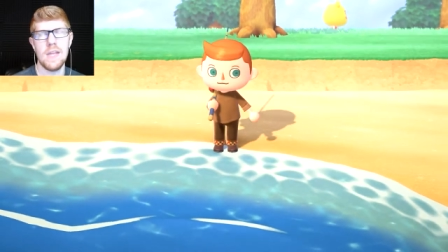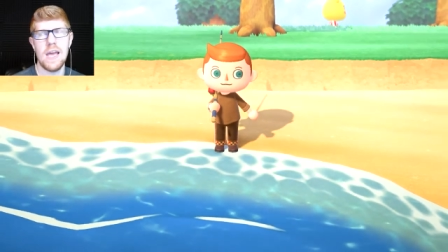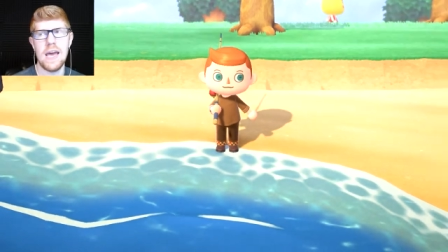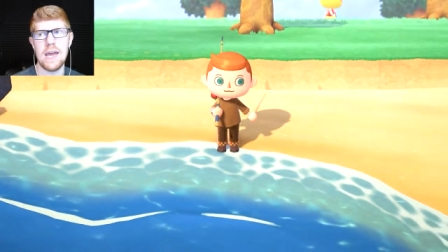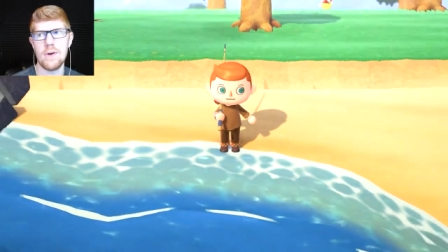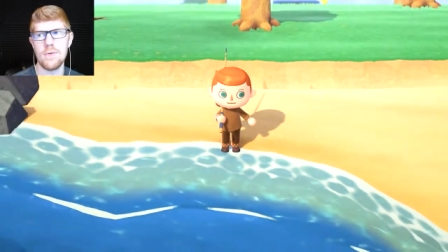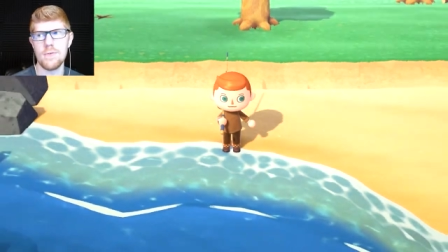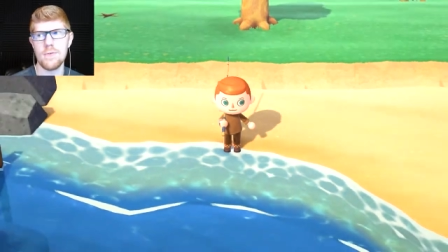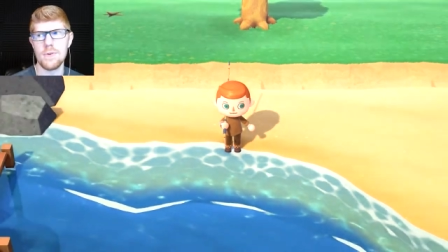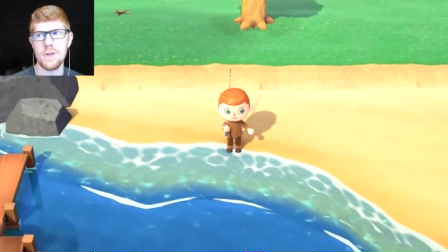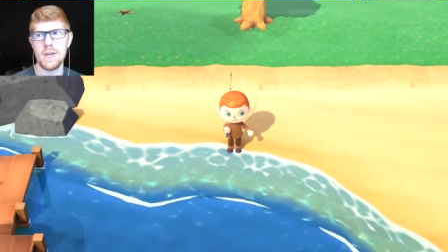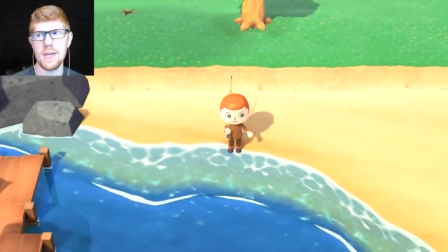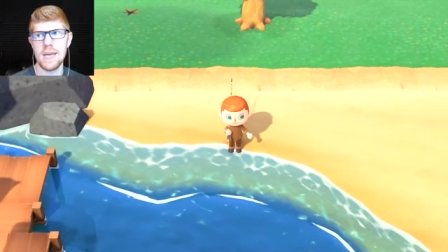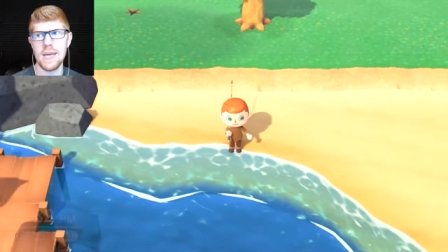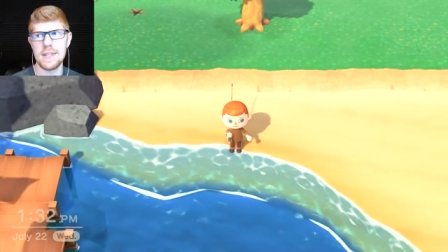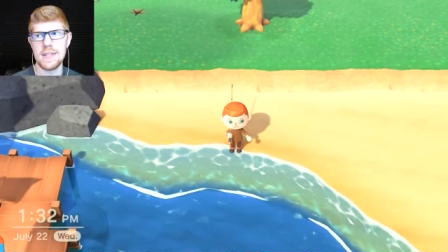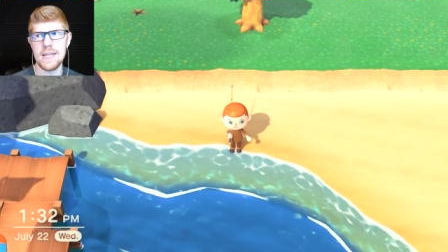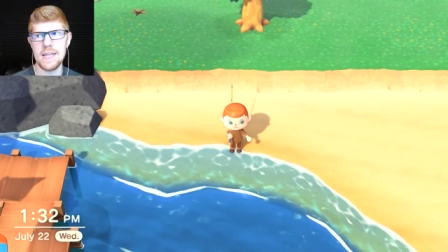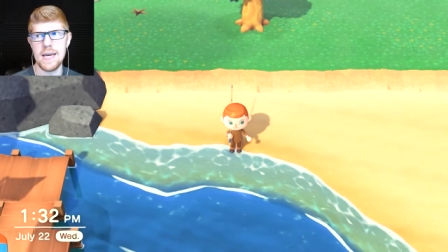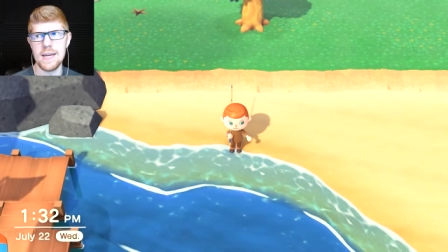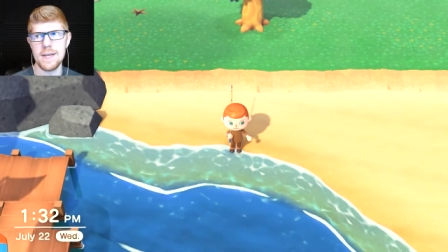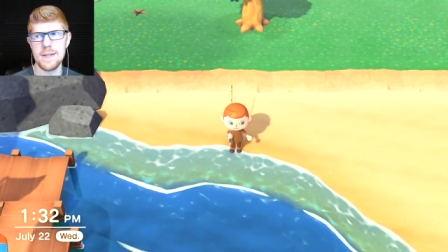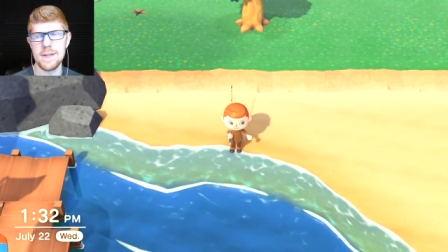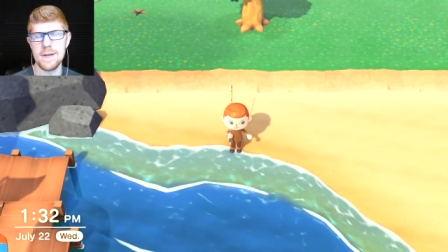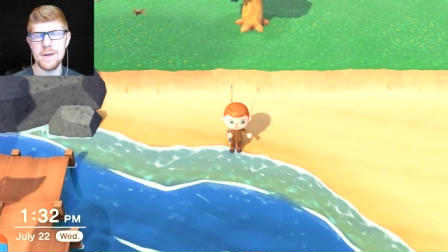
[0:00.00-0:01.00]
I don't really get
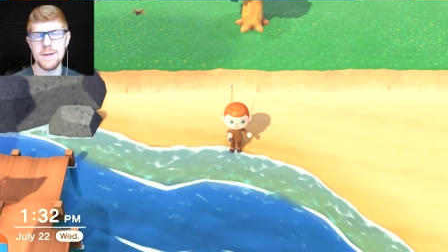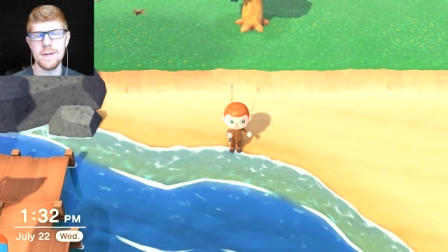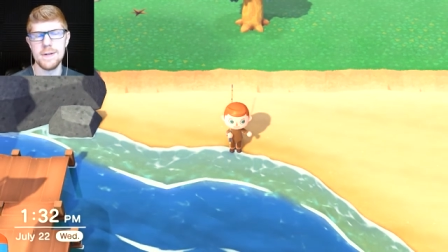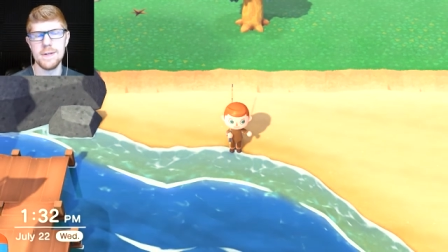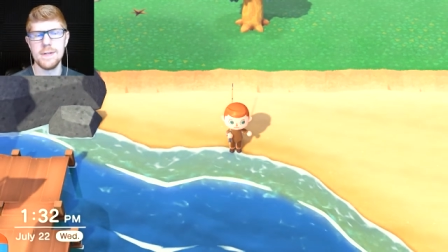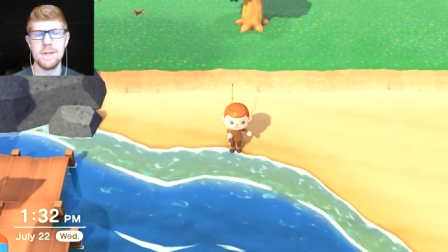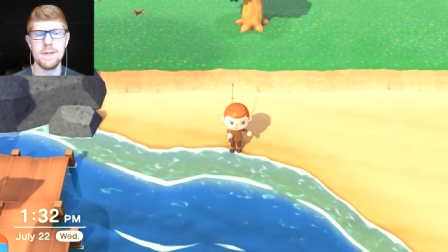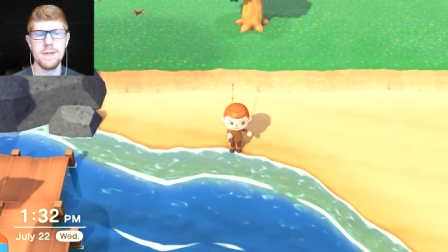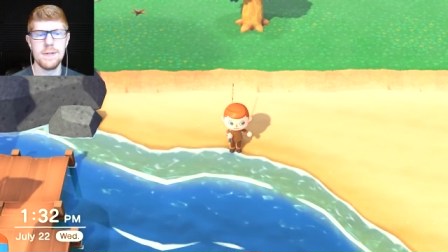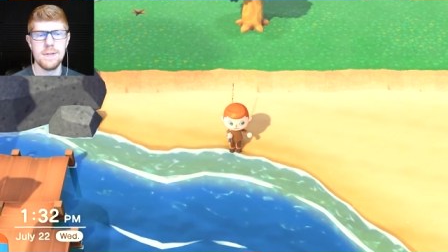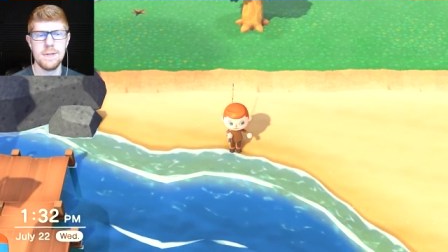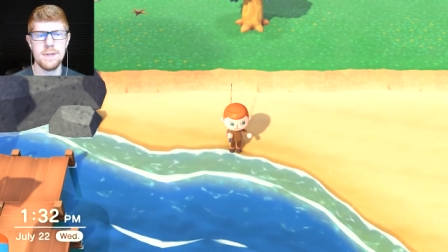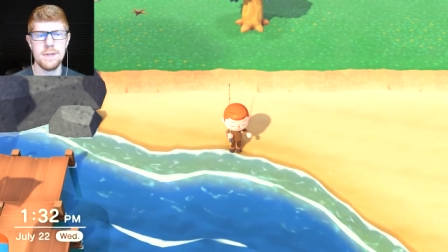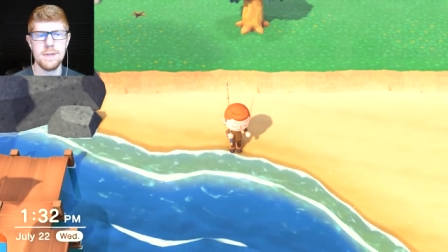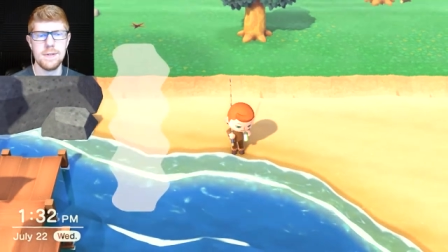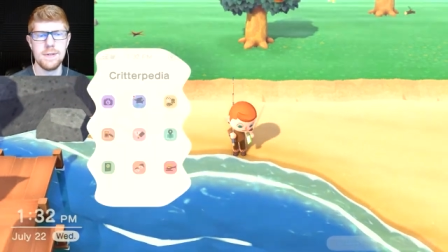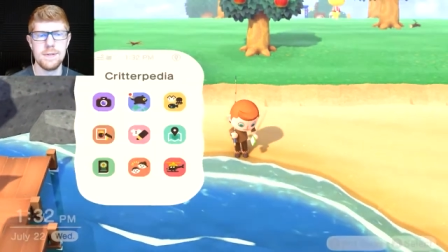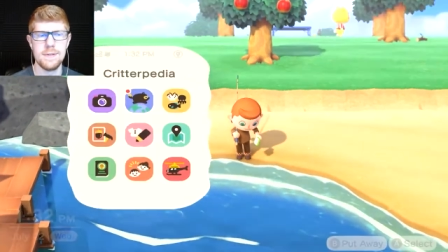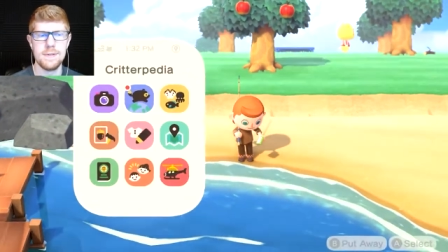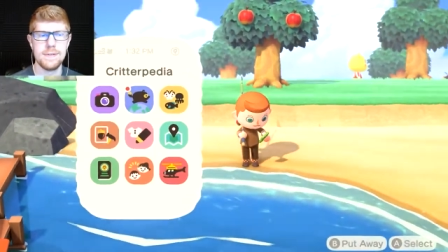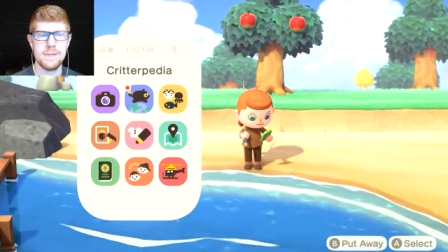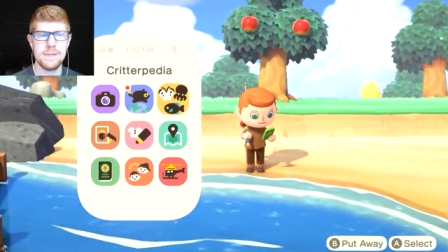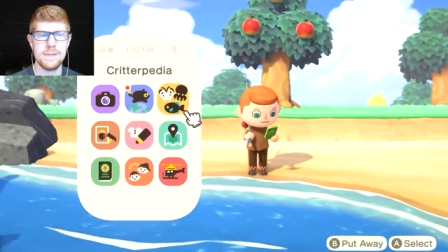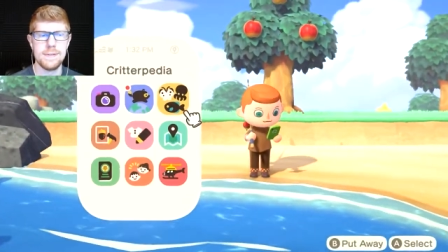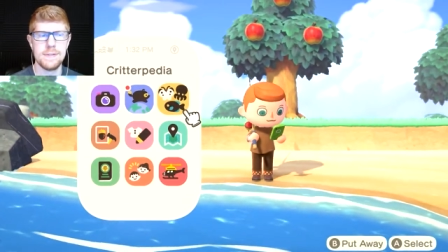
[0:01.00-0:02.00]
that either.
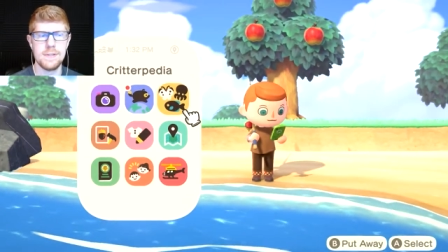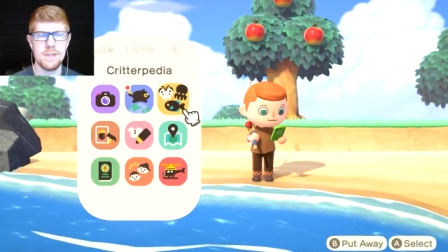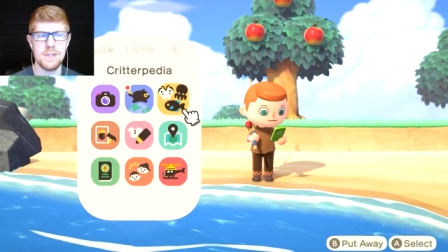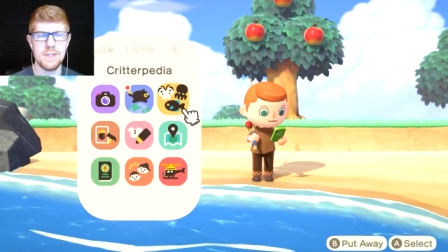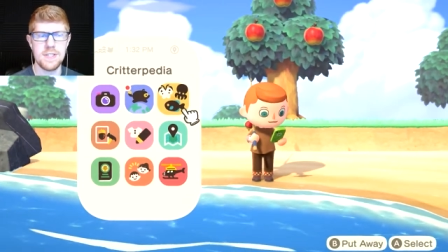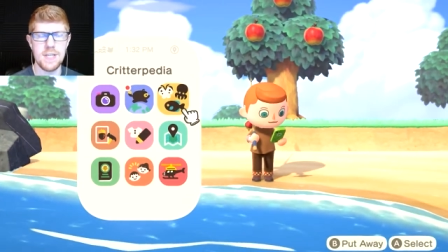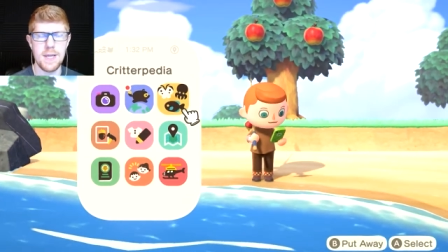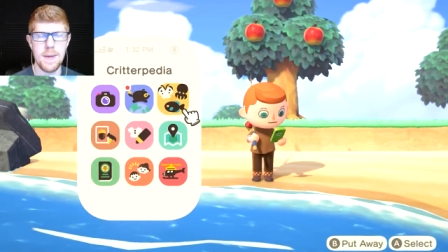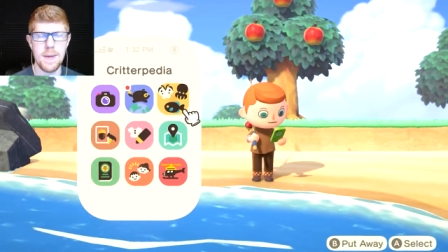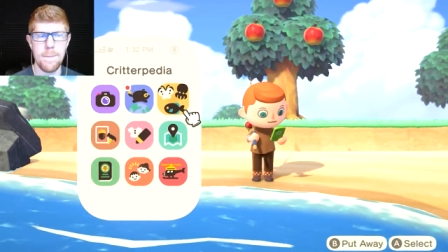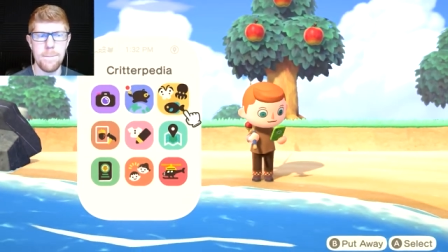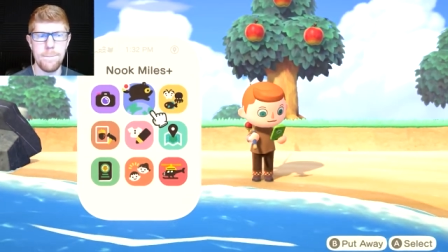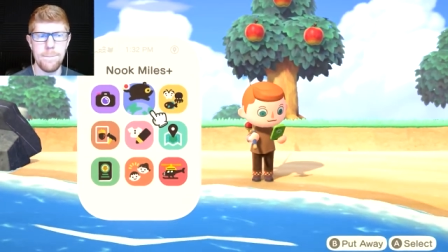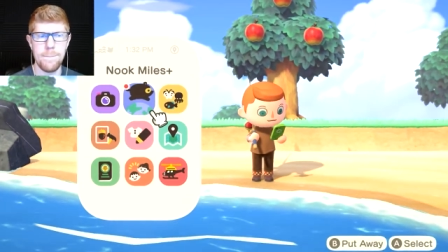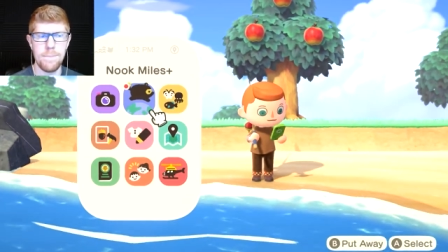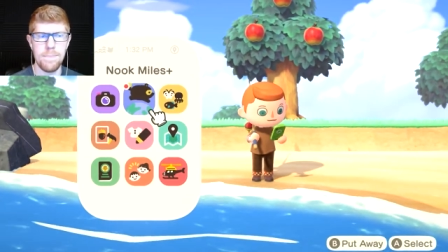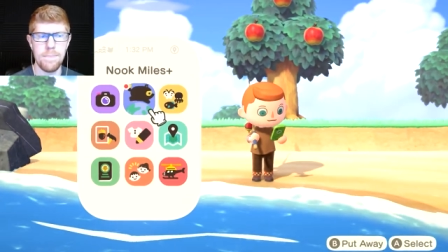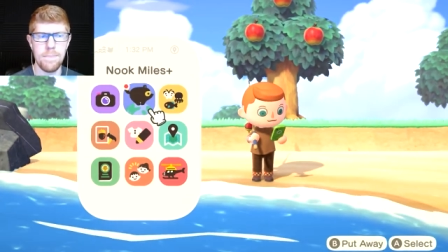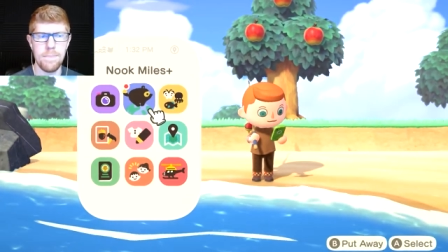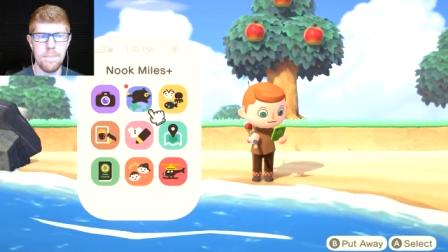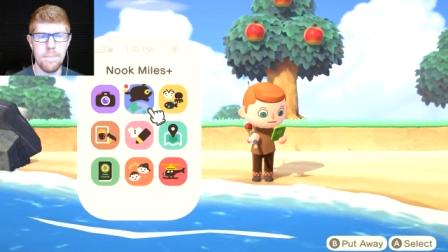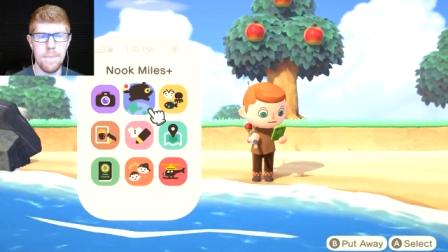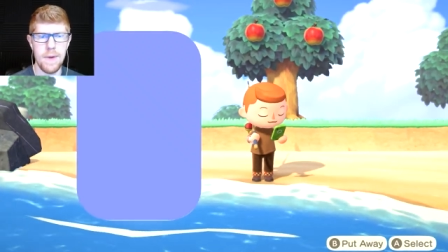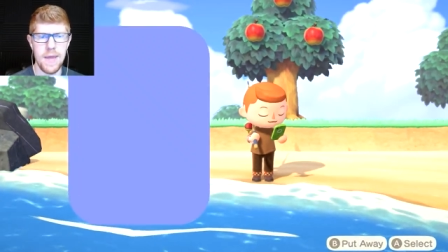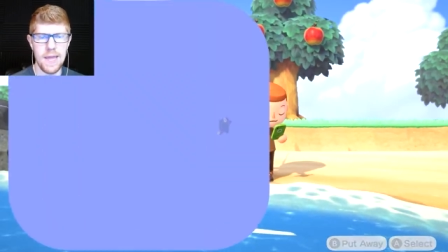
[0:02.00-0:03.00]
C
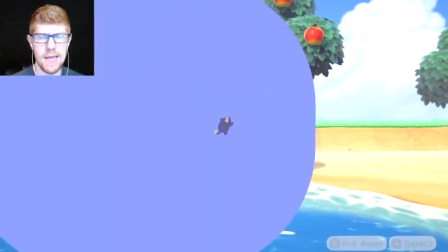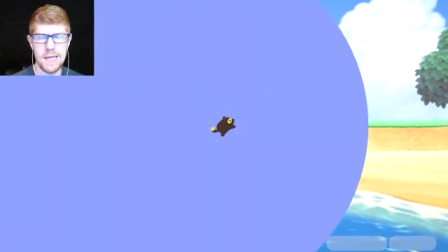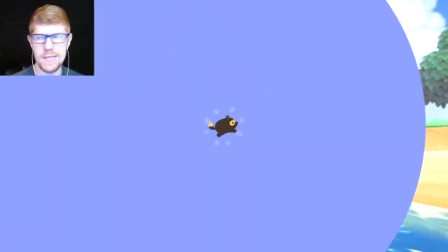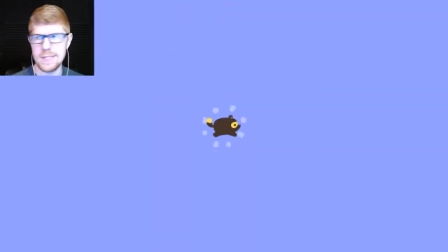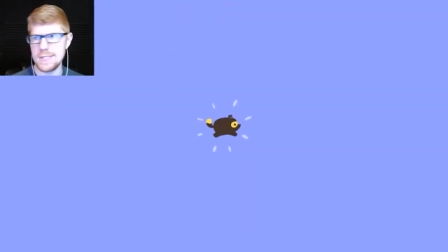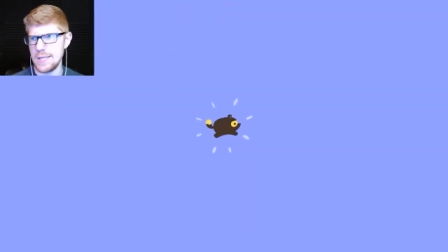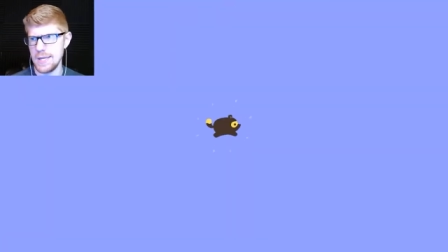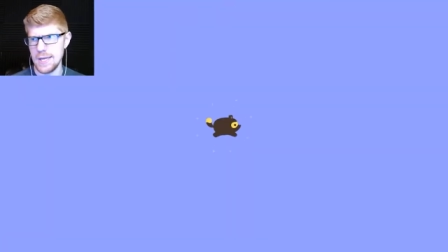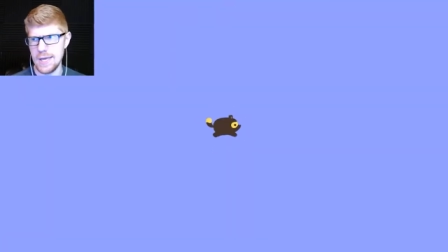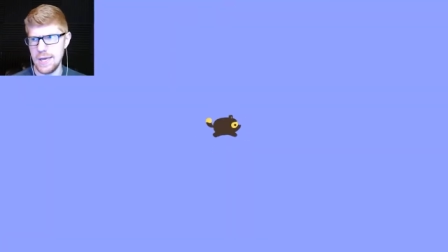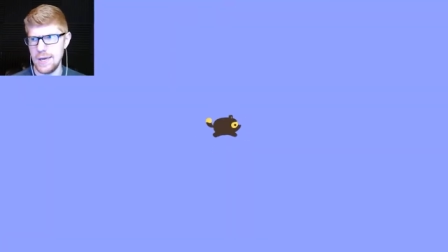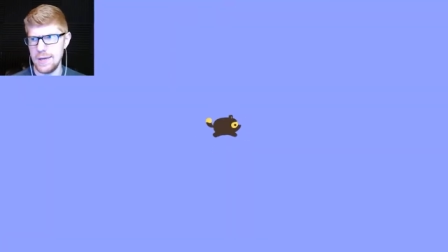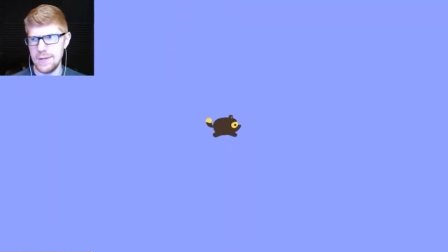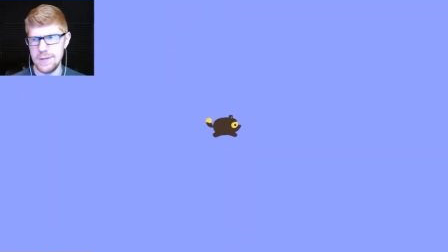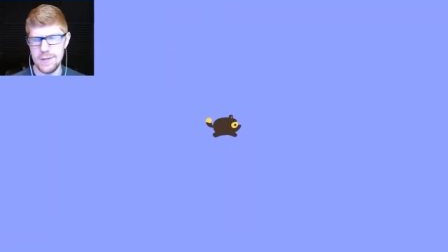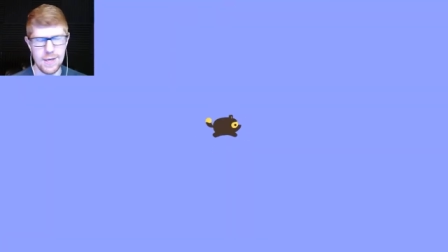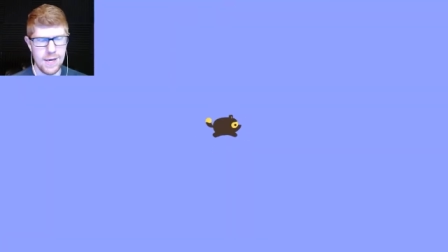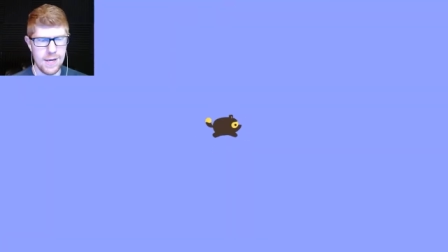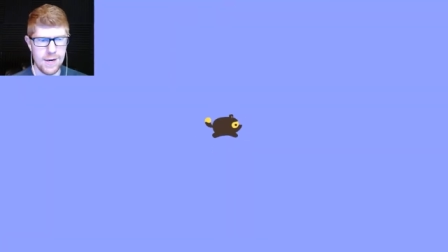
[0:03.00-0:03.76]
base again?